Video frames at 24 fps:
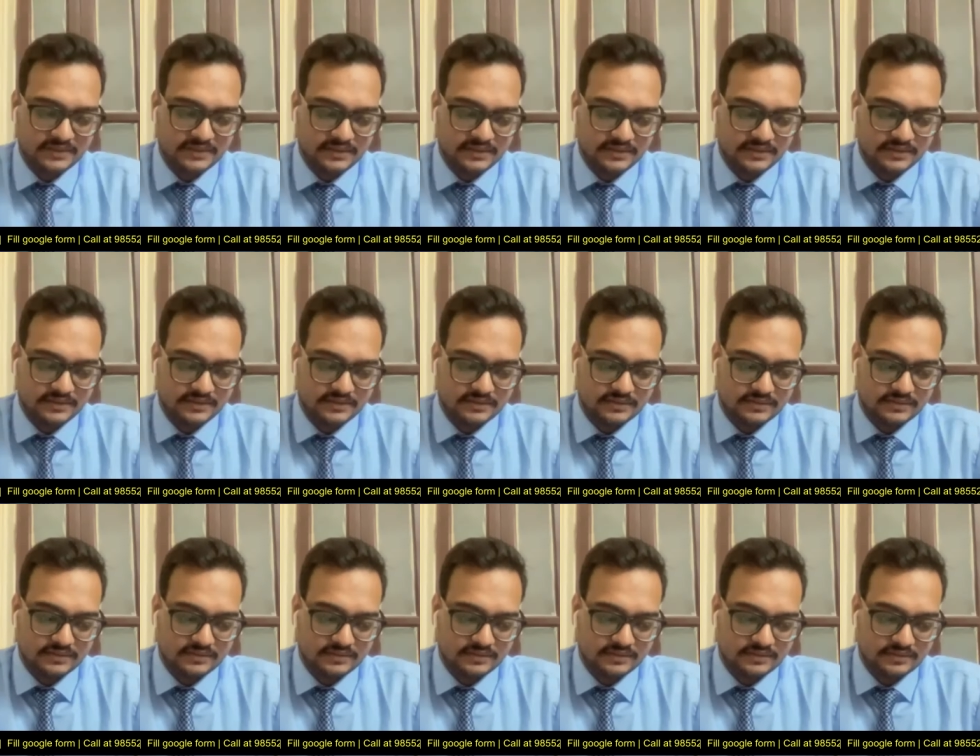sir
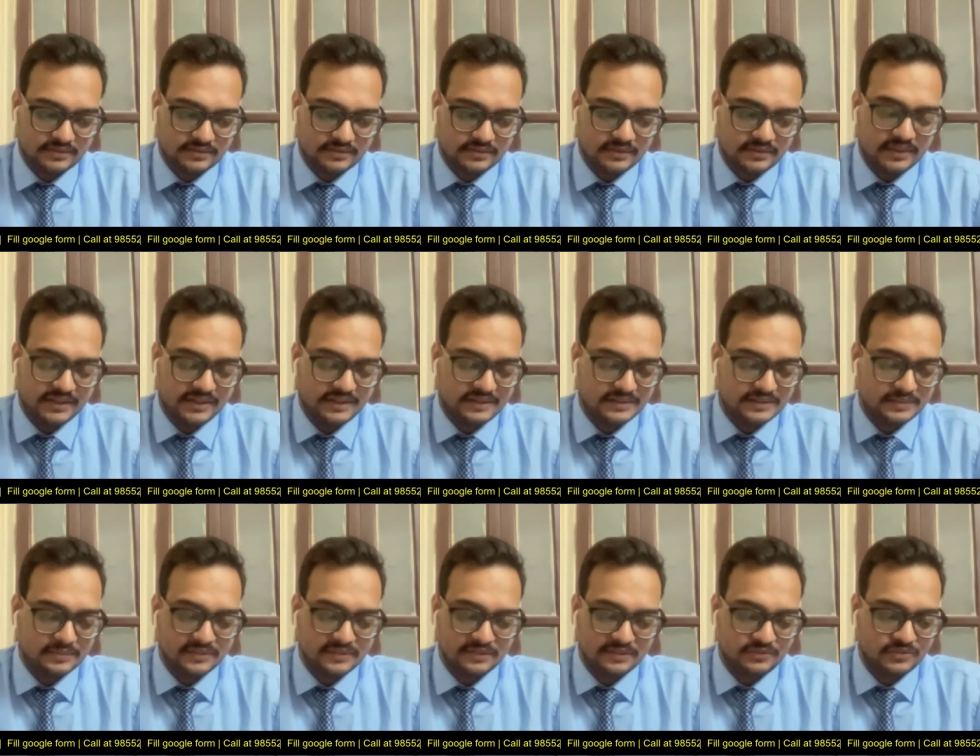getting
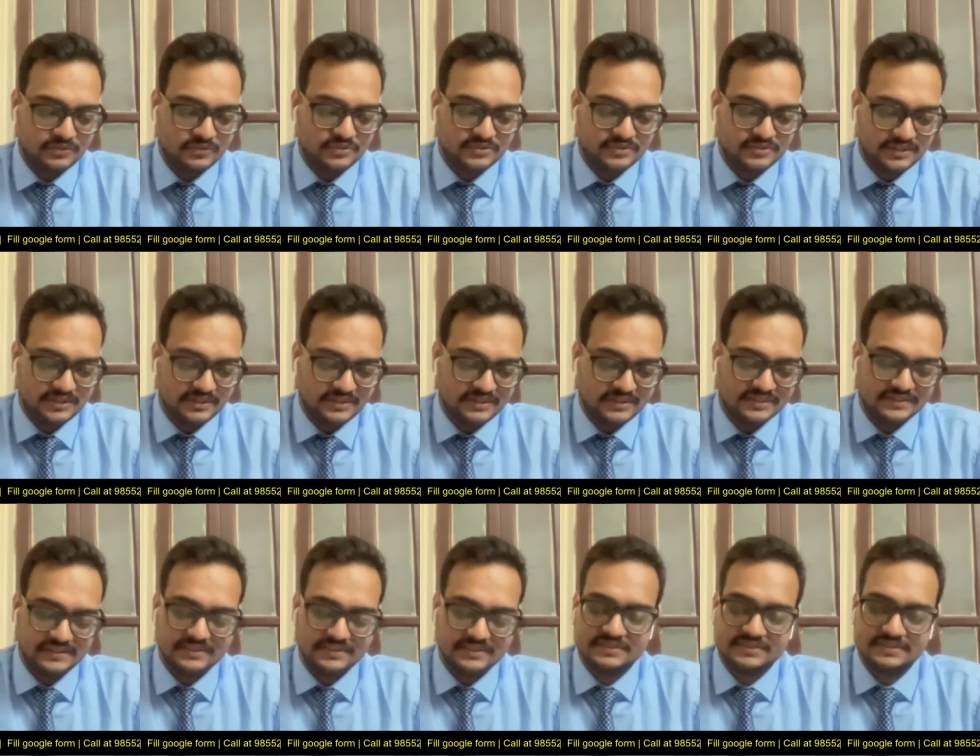some confusion, sir, in
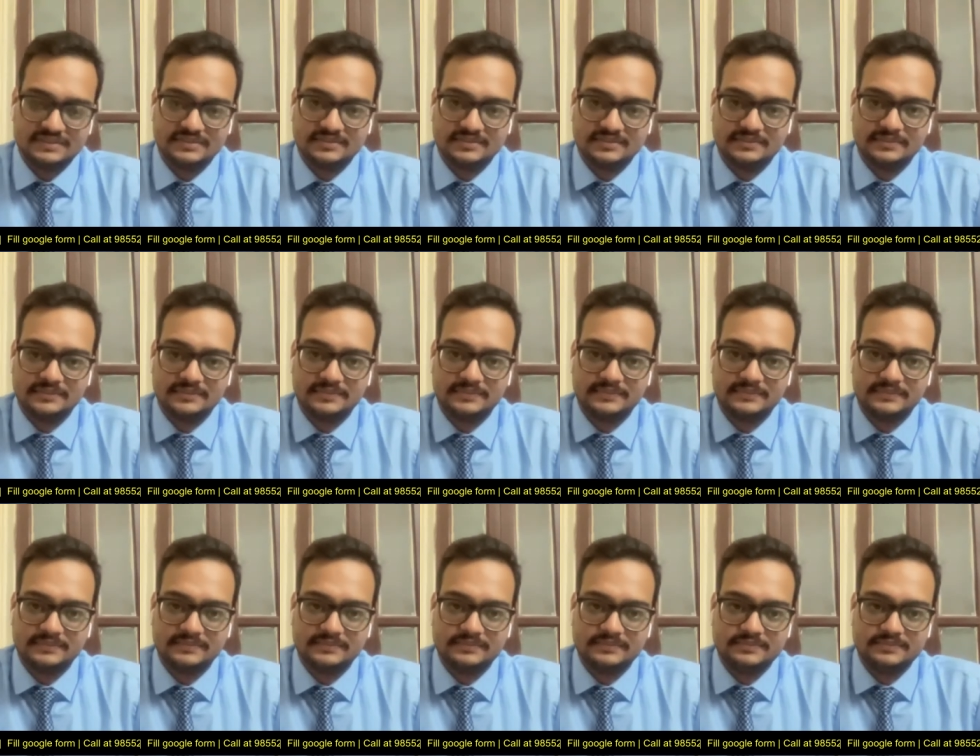this.
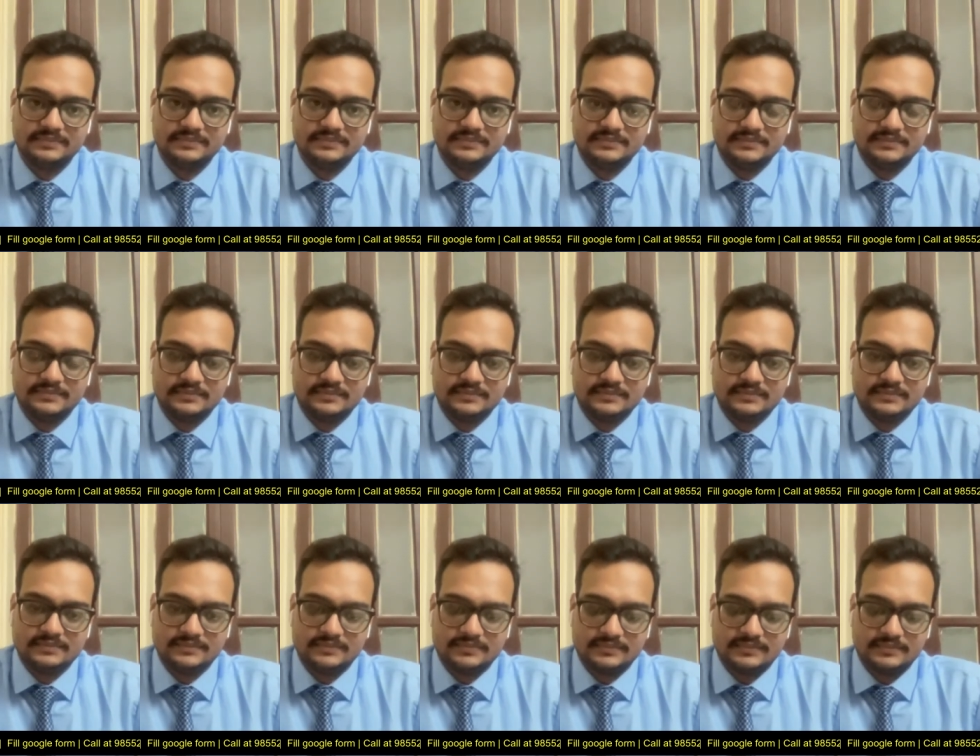What
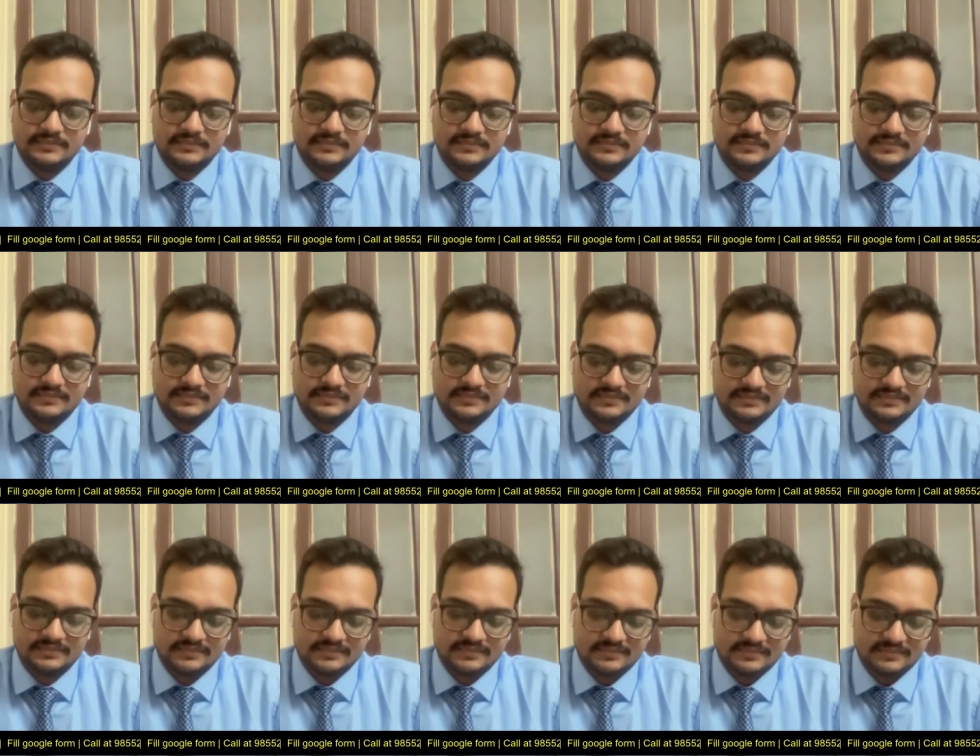sort of confusion?
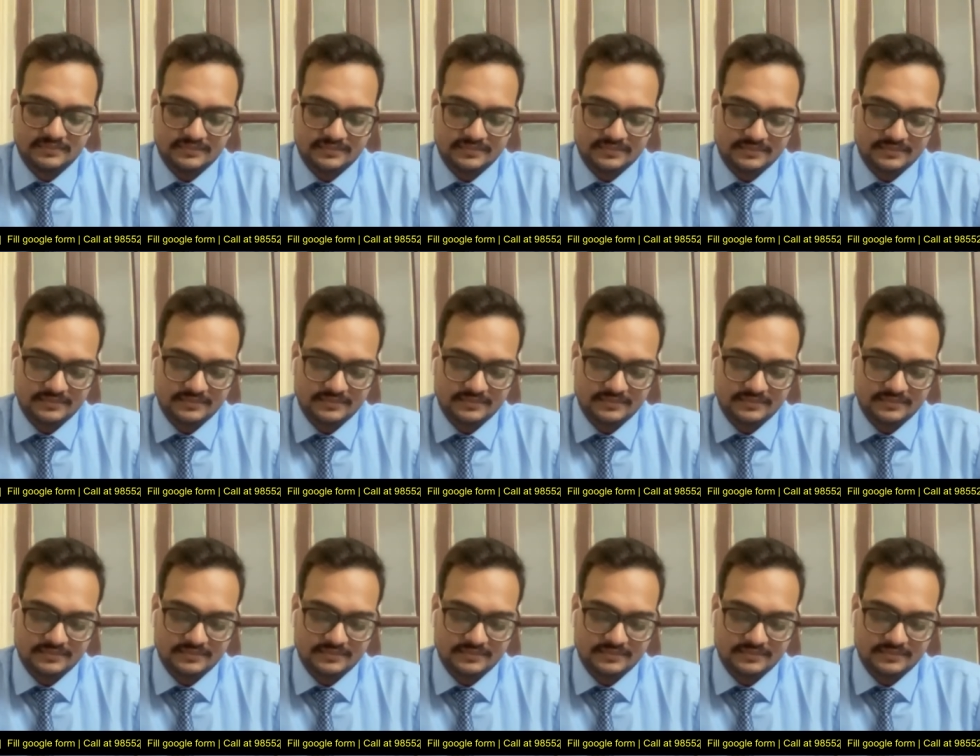Tell me.